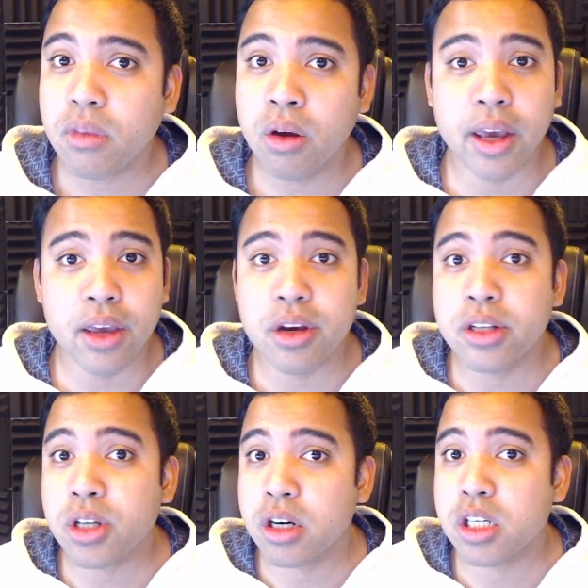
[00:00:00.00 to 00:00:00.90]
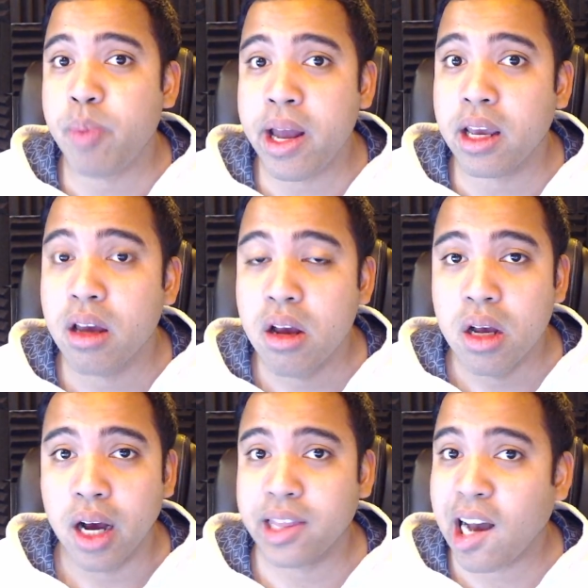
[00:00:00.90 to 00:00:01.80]
okay, you can start spending
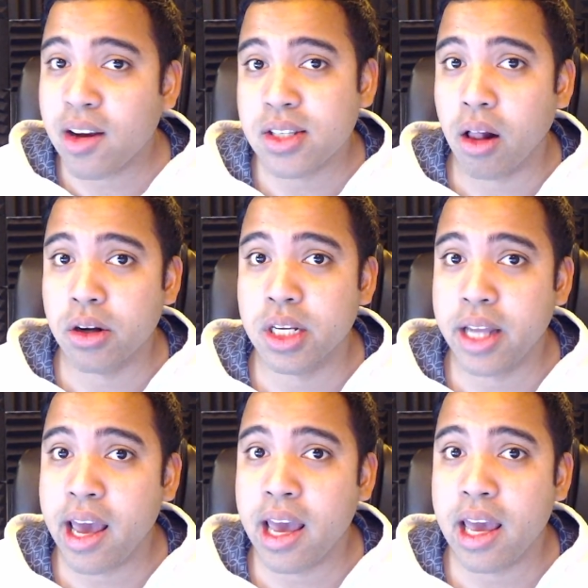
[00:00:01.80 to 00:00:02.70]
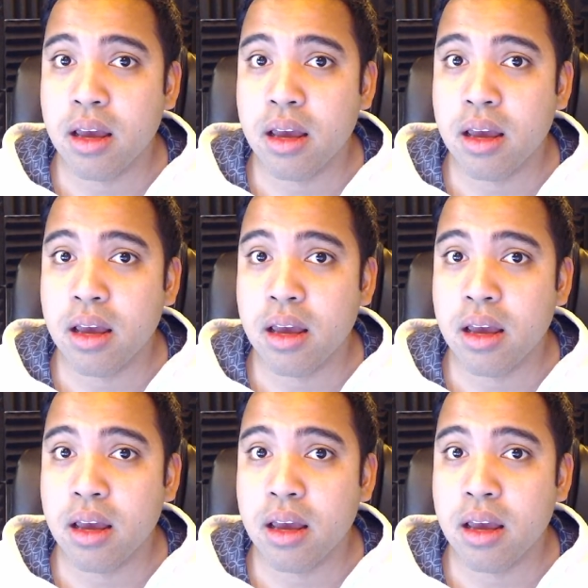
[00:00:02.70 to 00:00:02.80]
$1,000 a day,